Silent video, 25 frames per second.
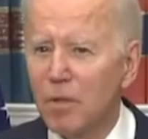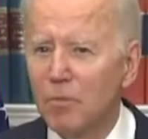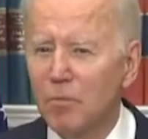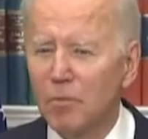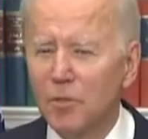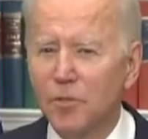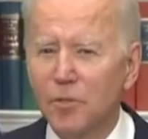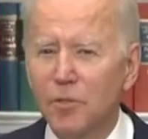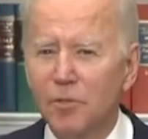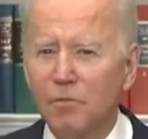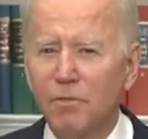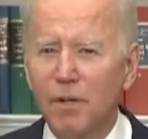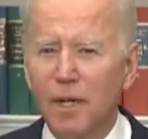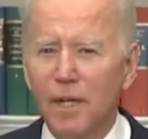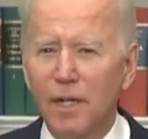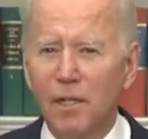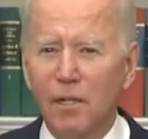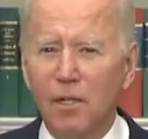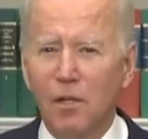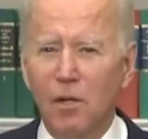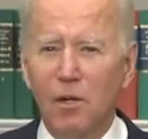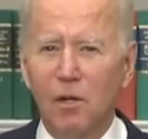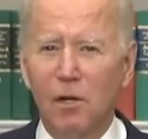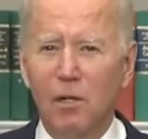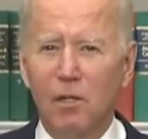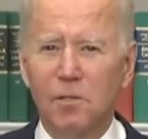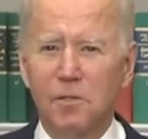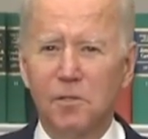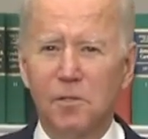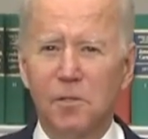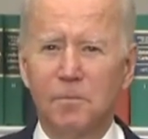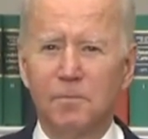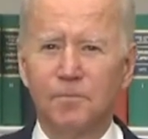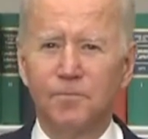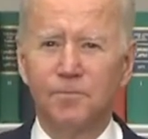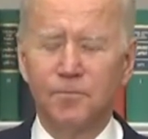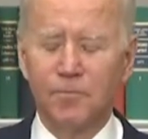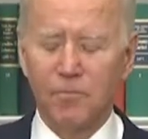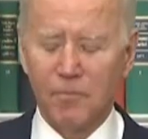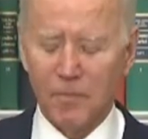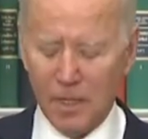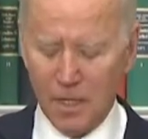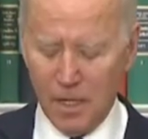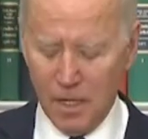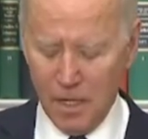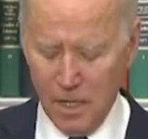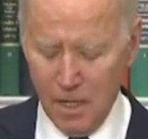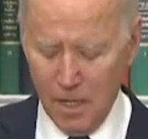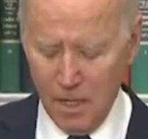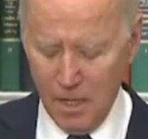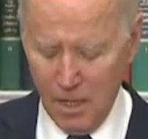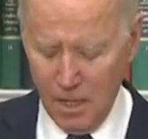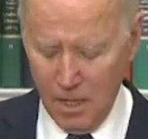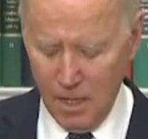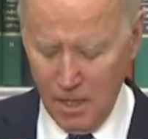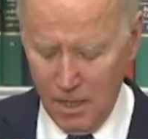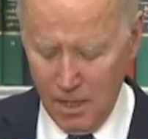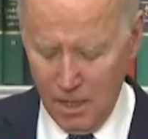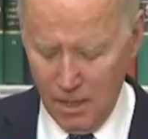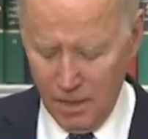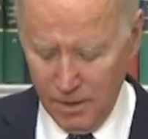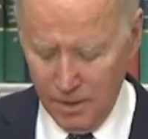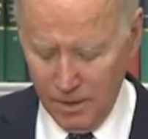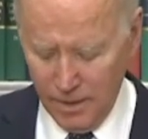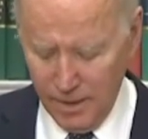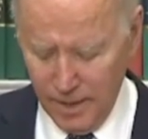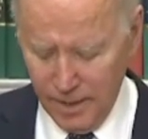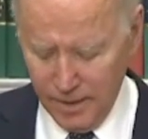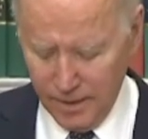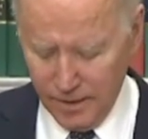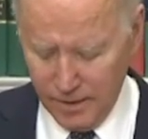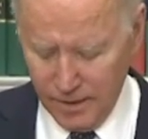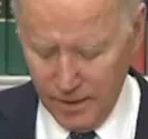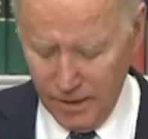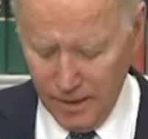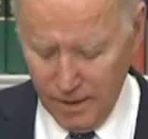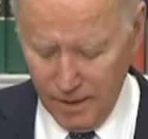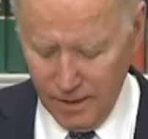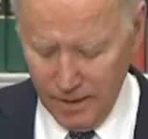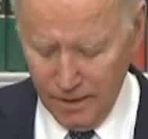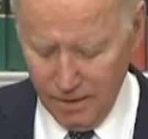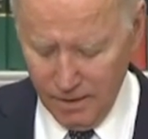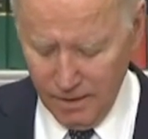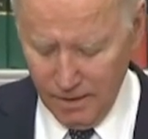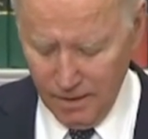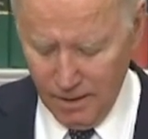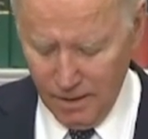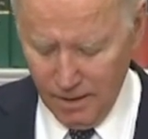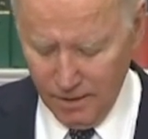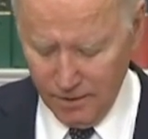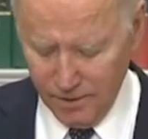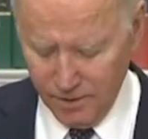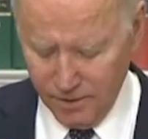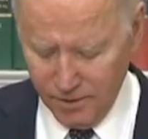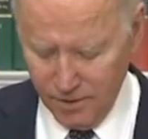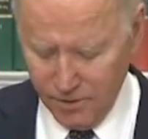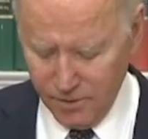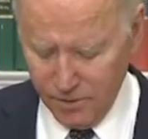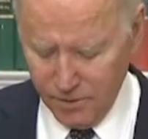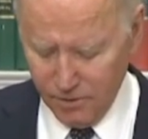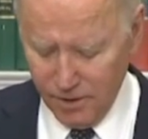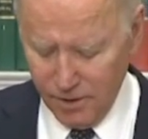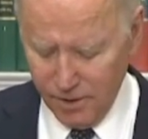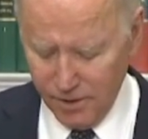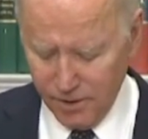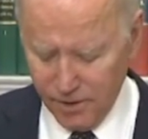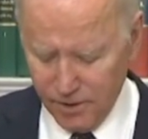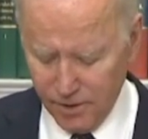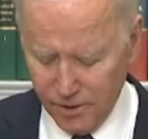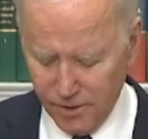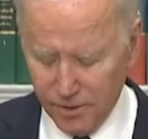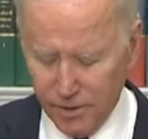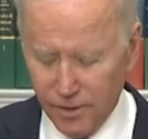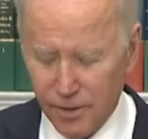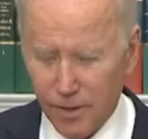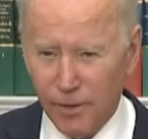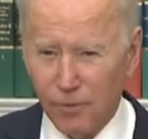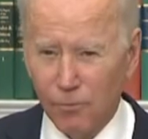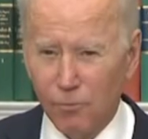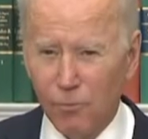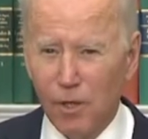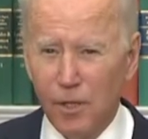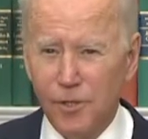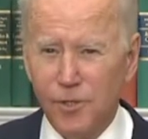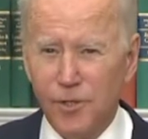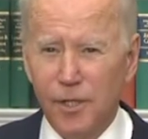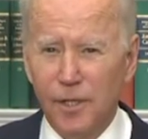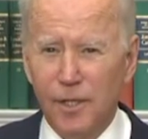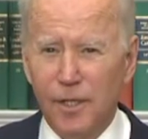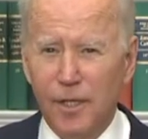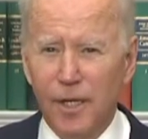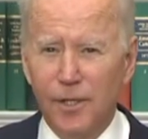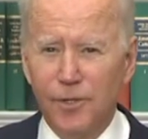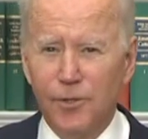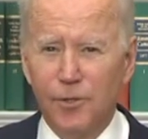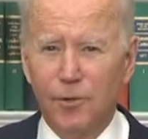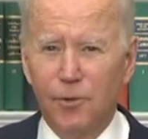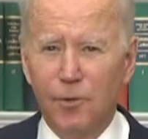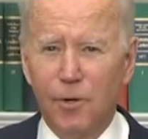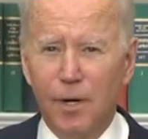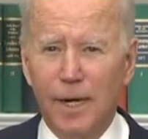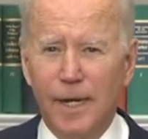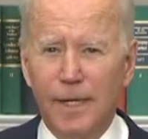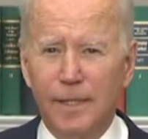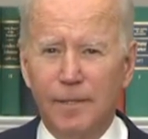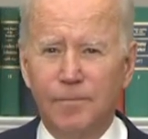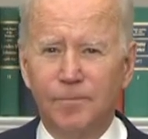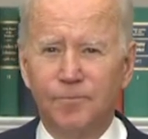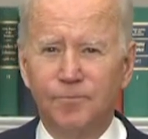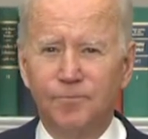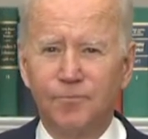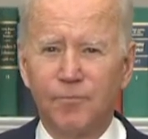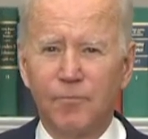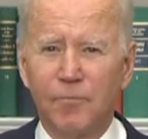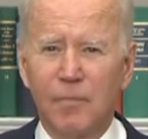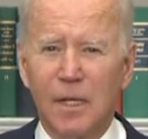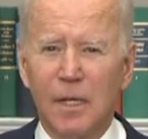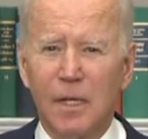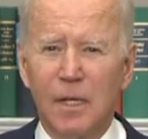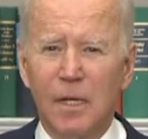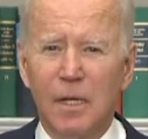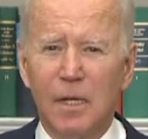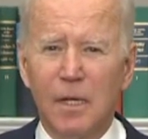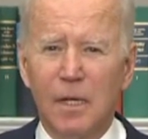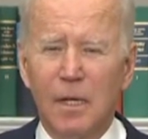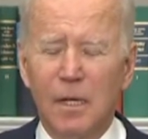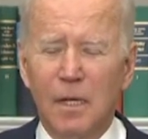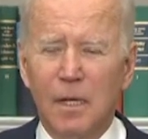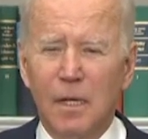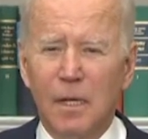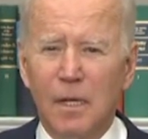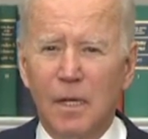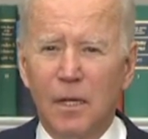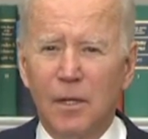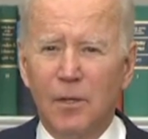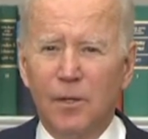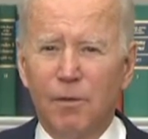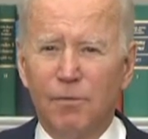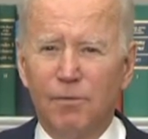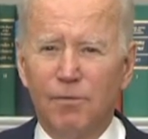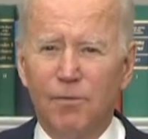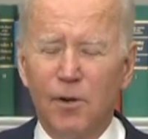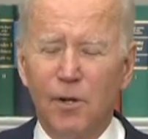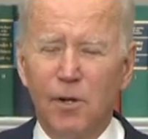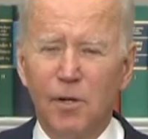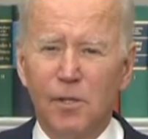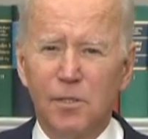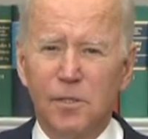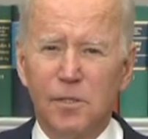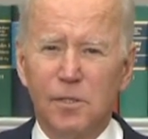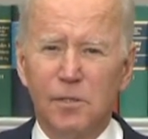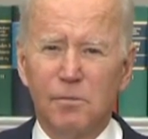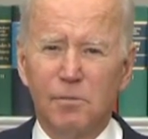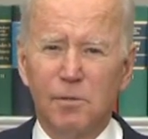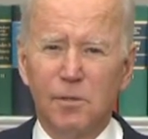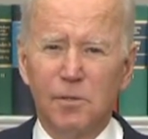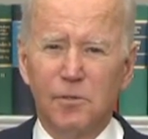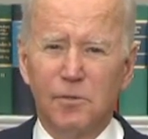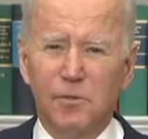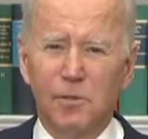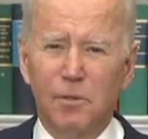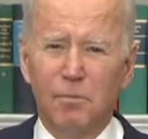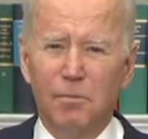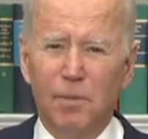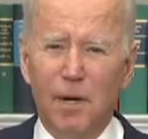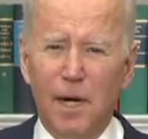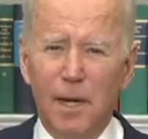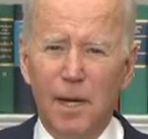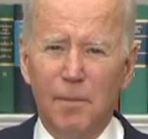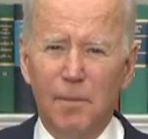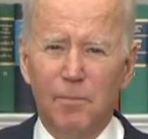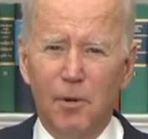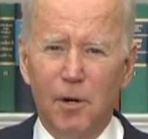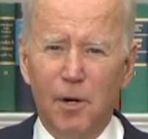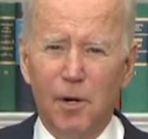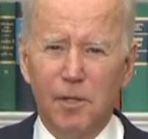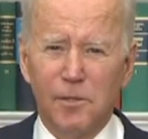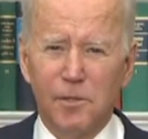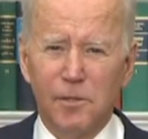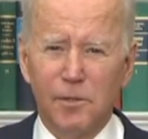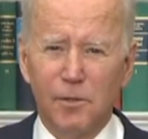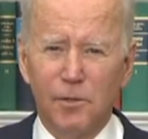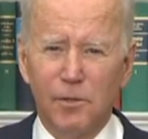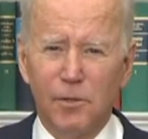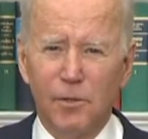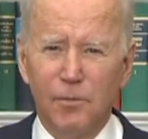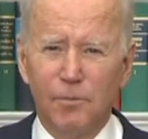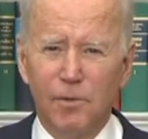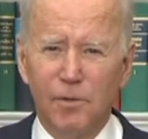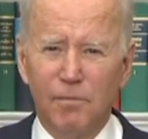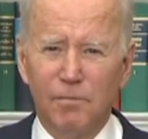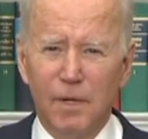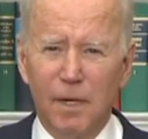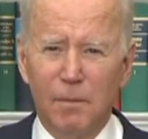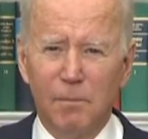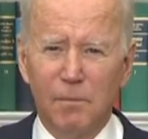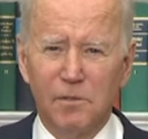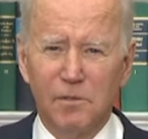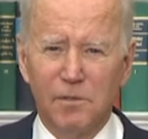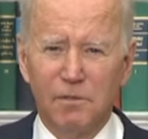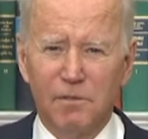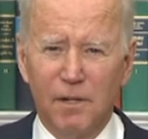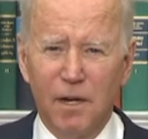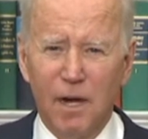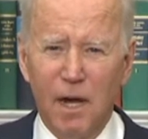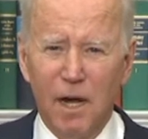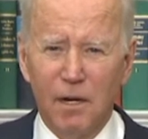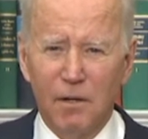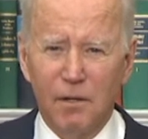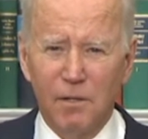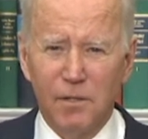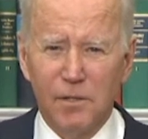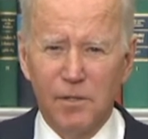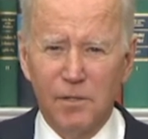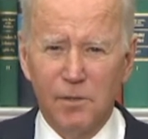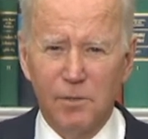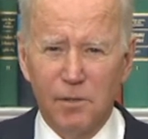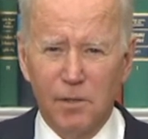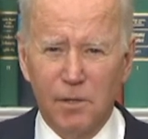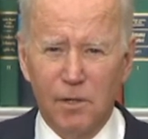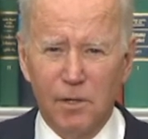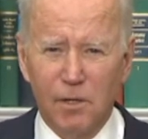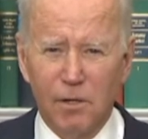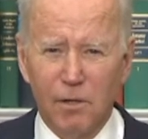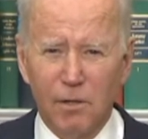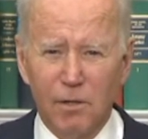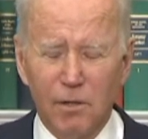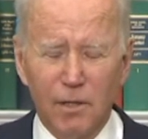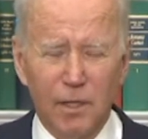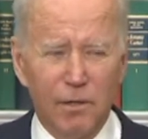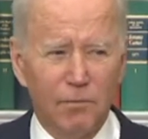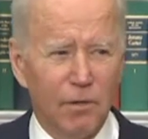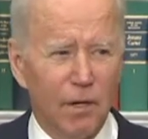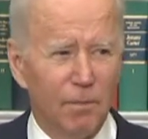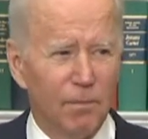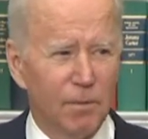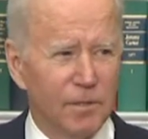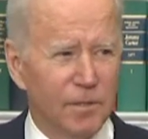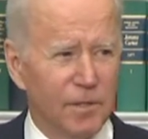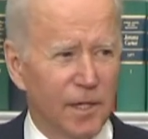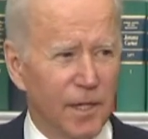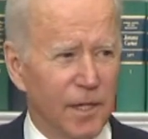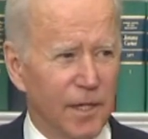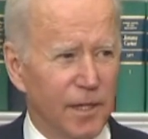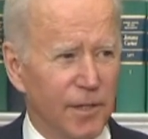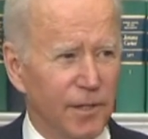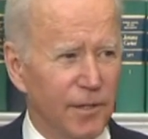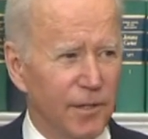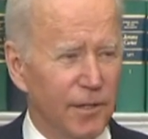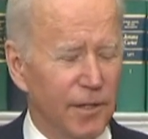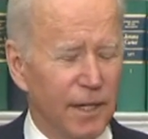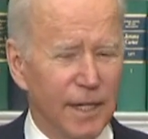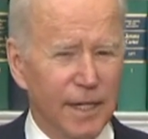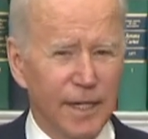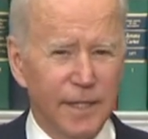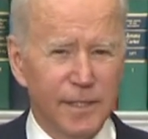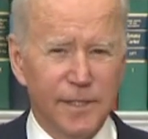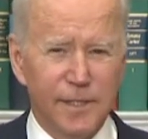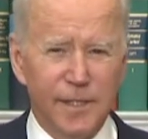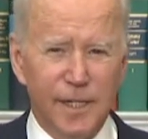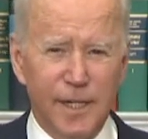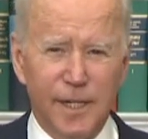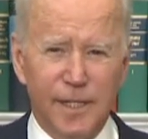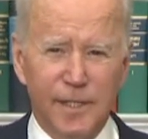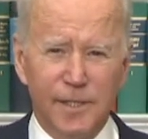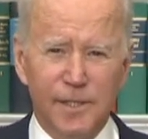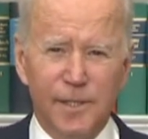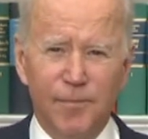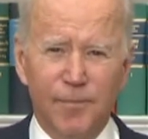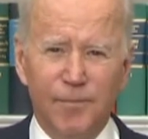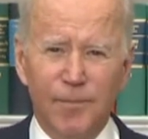Two vital calls that on the situation in Russia and Ukraine. The first was to a bipartisan group of members of Congress who are currently representing the United States,